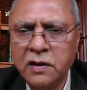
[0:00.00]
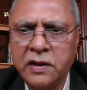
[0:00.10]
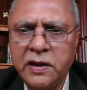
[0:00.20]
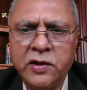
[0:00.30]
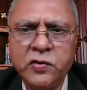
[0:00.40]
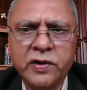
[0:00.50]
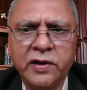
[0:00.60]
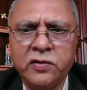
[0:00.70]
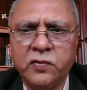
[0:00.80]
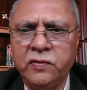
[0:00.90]
yeah, you
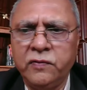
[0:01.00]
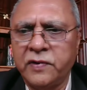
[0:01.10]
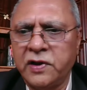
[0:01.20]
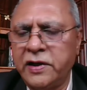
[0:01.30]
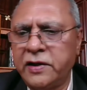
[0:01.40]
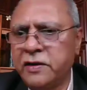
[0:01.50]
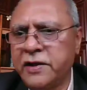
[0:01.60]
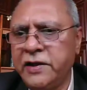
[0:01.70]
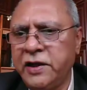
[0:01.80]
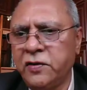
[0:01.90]
can do under
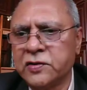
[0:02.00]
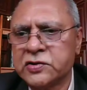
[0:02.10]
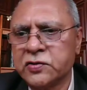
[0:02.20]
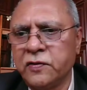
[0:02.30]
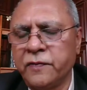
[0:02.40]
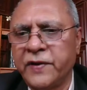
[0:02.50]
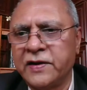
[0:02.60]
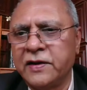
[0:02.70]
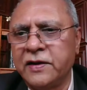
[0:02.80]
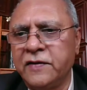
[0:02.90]
18 also.
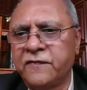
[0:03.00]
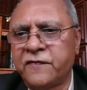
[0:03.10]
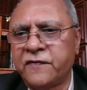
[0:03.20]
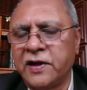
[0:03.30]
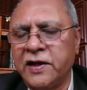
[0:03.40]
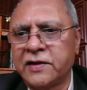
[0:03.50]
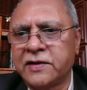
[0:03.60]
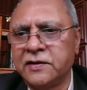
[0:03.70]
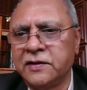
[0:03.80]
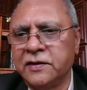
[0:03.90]
If
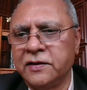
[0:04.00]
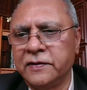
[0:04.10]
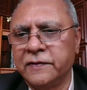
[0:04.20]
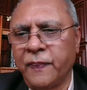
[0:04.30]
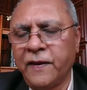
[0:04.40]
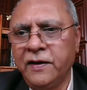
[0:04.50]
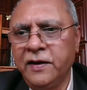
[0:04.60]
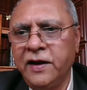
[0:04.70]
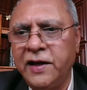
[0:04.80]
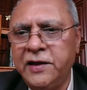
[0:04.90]
like
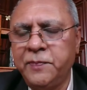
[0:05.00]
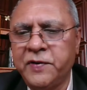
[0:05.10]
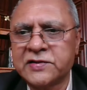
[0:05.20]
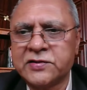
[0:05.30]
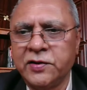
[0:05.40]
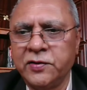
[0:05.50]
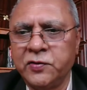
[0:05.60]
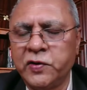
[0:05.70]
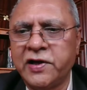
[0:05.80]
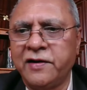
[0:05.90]
any person
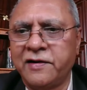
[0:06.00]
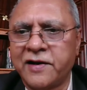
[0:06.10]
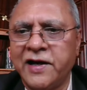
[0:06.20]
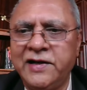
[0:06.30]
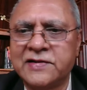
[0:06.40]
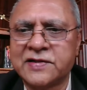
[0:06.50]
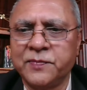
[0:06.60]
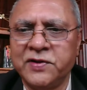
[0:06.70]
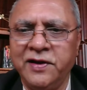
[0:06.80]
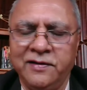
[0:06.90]
who can write
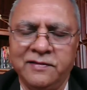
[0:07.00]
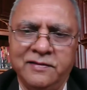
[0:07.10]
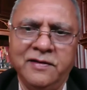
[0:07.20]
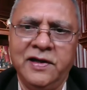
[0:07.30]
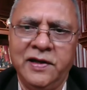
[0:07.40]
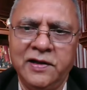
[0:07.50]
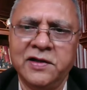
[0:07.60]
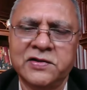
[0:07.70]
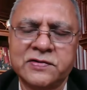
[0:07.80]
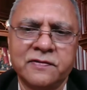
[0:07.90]
something in
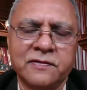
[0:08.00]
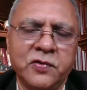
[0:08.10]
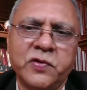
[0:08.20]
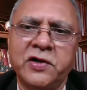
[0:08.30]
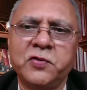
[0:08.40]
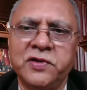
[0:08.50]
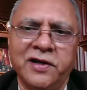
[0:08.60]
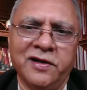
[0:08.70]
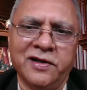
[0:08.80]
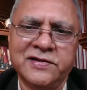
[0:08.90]
English, you can do the
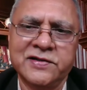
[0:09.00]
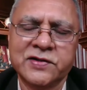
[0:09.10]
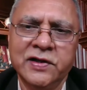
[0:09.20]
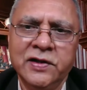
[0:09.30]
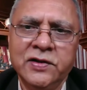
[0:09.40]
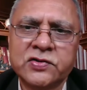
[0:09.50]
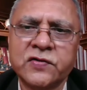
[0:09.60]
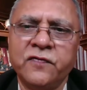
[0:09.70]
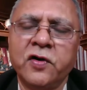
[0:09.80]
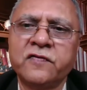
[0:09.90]
analysis.
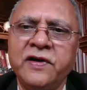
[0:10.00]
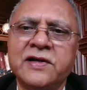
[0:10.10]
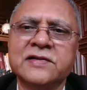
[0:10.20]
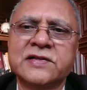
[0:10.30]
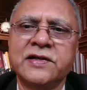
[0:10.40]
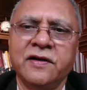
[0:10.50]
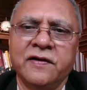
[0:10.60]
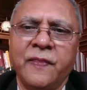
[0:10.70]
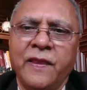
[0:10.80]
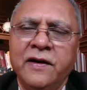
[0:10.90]
So what we
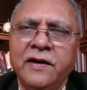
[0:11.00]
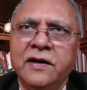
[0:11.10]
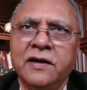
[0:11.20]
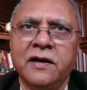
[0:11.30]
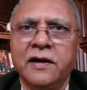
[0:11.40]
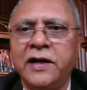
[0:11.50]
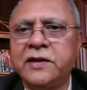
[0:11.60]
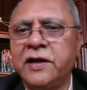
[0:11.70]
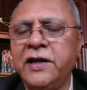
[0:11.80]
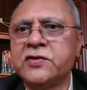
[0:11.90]
consider
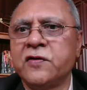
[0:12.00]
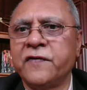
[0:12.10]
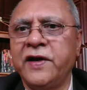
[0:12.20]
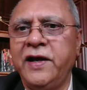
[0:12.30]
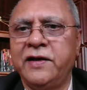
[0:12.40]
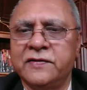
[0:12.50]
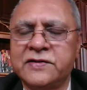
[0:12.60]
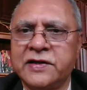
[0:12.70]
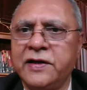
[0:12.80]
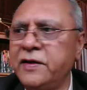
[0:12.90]
at the age of 8,
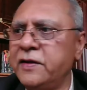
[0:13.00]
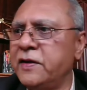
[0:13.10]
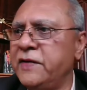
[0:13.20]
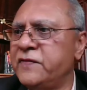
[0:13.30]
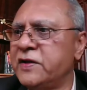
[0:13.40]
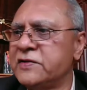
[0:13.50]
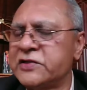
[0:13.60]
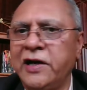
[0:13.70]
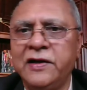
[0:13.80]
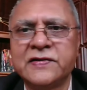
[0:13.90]
say if the
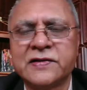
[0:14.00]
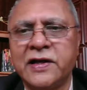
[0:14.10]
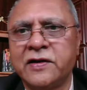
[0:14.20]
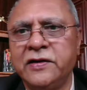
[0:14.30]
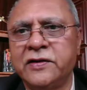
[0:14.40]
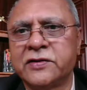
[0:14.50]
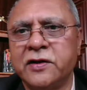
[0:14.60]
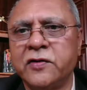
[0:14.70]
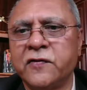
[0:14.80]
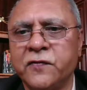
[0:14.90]
child is like in the
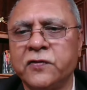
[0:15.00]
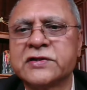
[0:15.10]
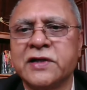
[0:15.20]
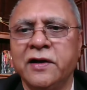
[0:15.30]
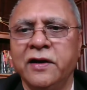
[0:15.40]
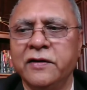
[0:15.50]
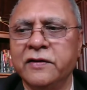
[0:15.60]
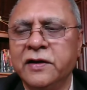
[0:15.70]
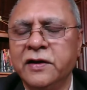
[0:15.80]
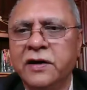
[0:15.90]
third or fourth
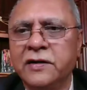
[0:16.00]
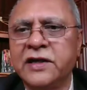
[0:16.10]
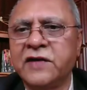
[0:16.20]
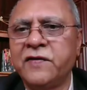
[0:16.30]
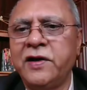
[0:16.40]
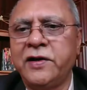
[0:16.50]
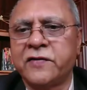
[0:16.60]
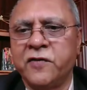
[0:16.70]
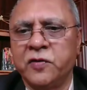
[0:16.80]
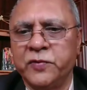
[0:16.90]
standard, they have a
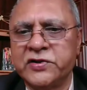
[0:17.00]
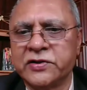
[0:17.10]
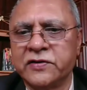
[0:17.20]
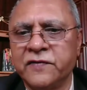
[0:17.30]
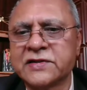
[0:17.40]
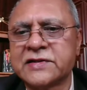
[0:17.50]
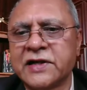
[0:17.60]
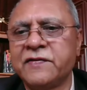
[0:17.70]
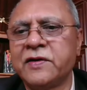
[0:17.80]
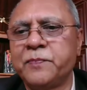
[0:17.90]
letter formation. Once
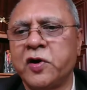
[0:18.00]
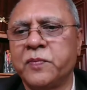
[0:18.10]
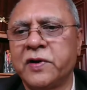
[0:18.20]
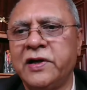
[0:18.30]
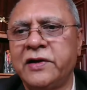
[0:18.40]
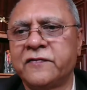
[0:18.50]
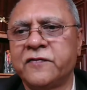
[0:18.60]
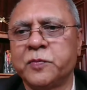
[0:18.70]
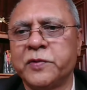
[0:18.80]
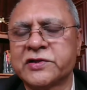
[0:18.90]
they have a proper letter
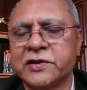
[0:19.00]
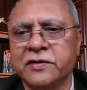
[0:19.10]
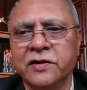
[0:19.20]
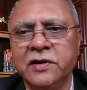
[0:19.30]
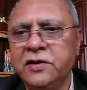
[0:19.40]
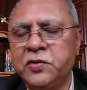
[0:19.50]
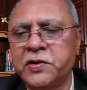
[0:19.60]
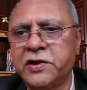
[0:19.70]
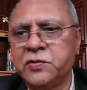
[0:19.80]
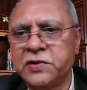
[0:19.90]
formation, you
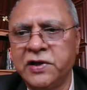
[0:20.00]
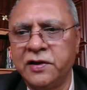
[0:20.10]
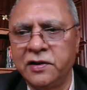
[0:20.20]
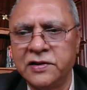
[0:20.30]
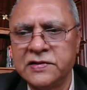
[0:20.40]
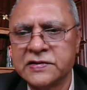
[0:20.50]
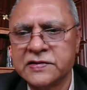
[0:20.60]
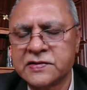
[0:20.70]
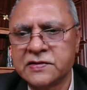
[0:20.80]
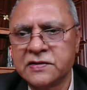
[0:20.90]
can do the
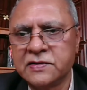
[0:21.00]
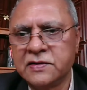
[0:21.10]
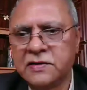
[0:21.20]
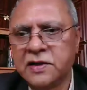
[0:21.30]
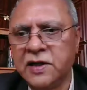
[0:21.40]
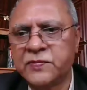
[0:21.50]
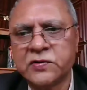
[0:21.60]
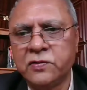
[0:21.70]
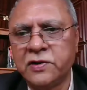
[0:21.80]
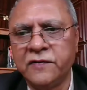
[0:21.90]
analysis.
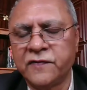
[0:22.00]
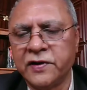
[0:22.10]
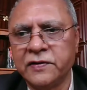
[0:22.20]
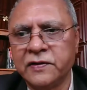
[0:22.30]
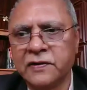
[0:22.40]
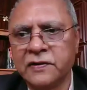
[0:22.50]
Absolutely fine.